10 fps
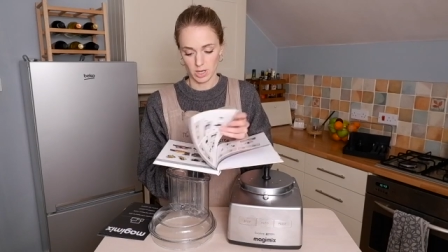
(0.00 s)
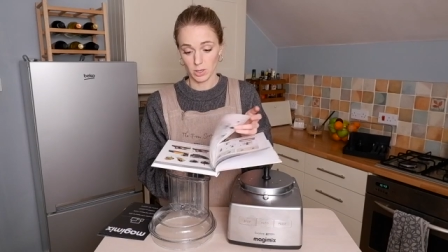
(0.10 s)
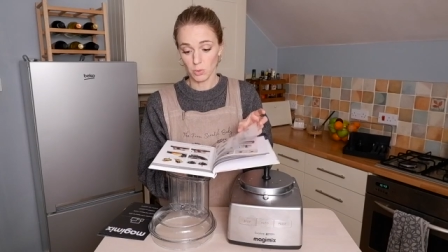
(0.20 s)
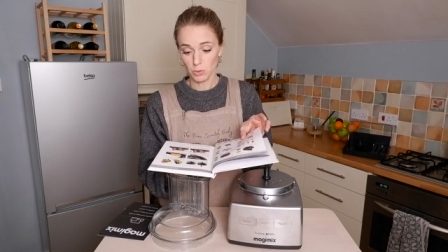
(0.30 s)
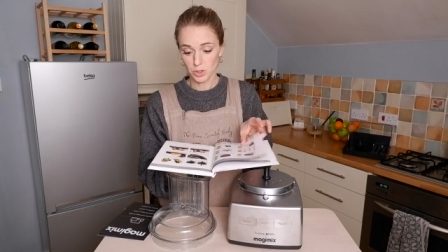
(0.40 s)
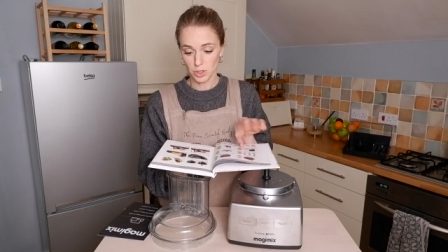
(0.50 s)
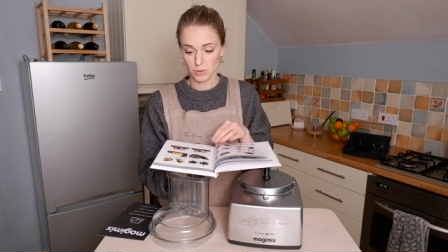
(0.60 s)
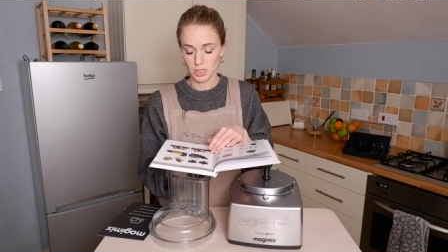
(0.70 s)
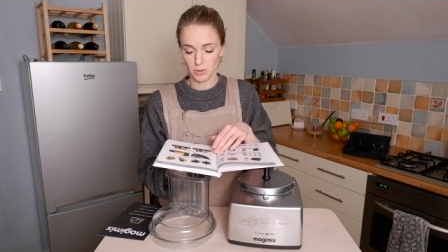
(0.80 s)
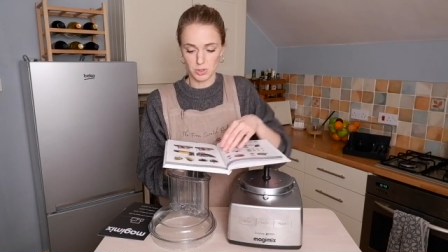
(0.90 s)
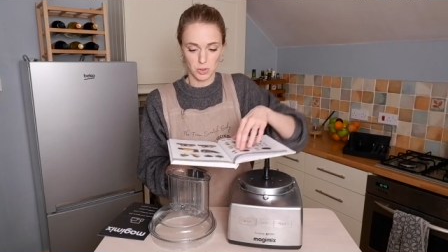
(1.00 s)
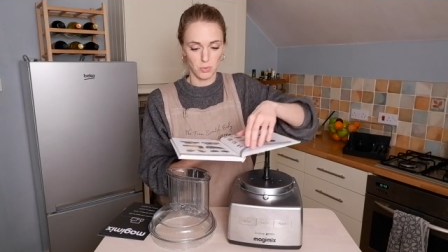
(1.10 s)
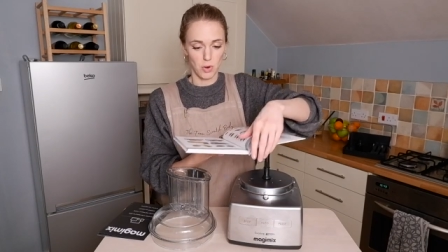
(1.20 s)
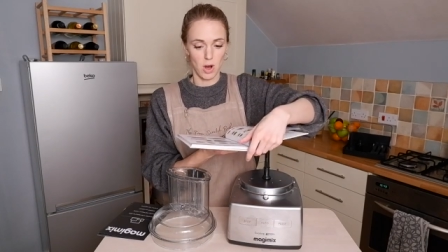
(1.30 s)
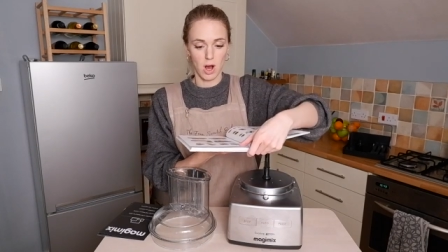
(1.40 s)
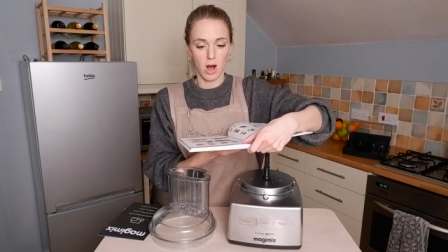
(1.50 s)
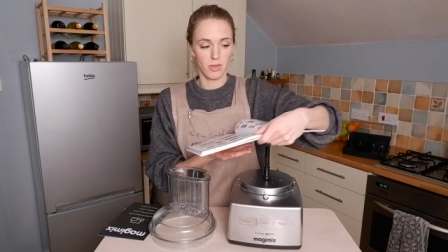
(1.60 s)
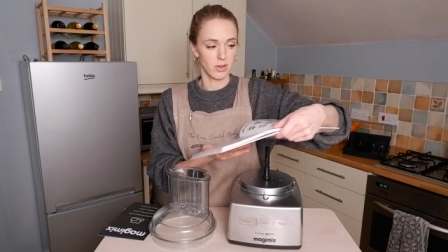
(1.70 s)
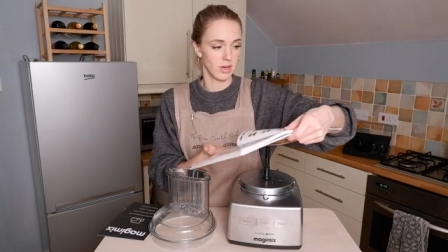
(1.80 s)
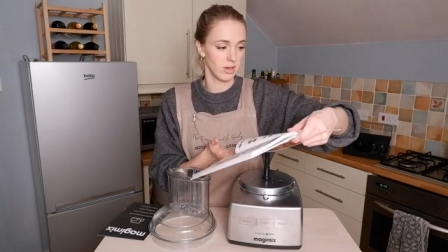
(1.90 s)
It also tells you what
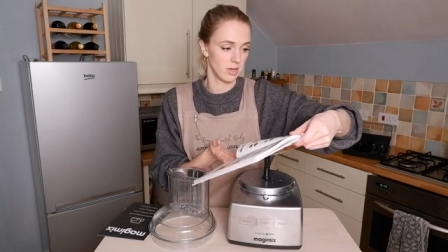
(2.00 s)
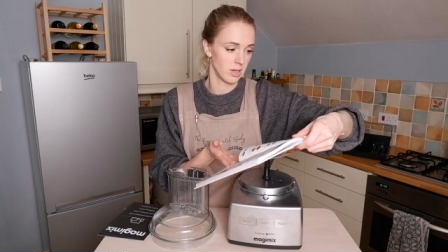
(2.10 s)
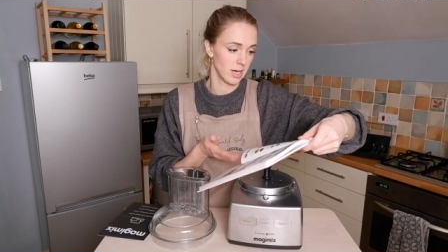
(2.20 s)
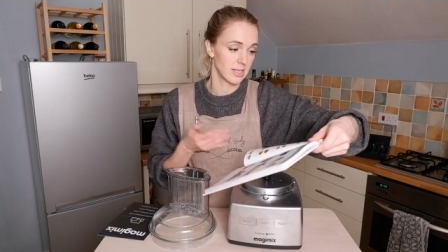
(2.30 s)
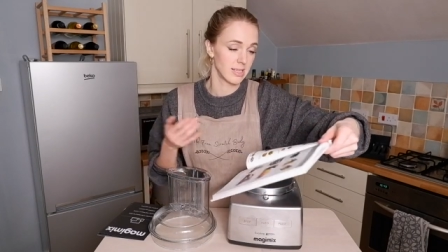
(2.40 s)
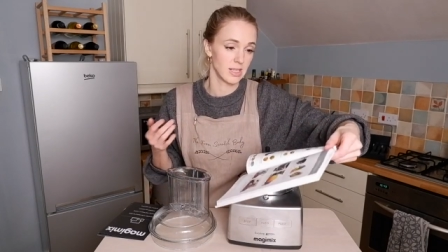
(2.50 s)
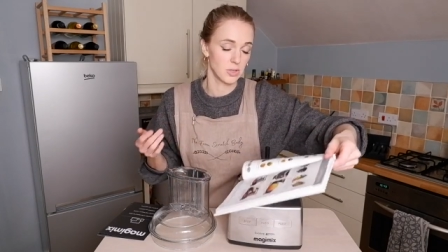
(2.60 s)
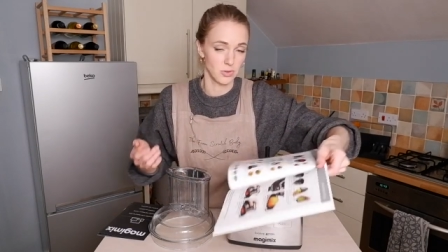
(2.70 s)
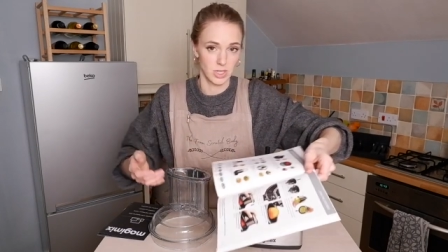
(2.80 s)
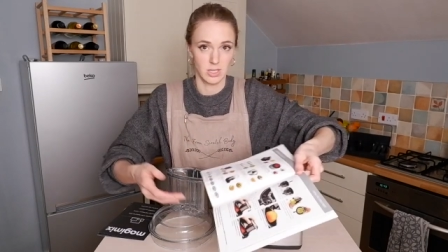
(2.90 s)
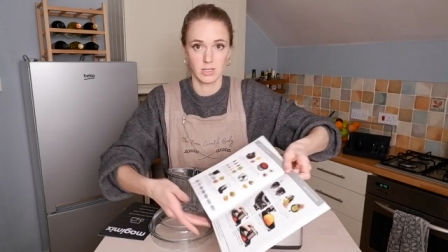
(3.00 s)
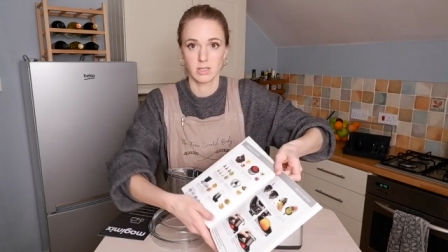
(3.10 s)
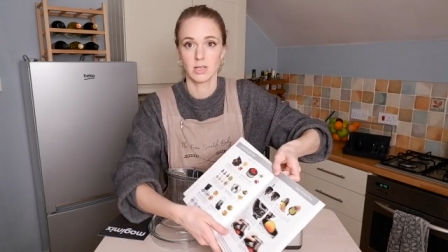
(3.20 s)
other accessories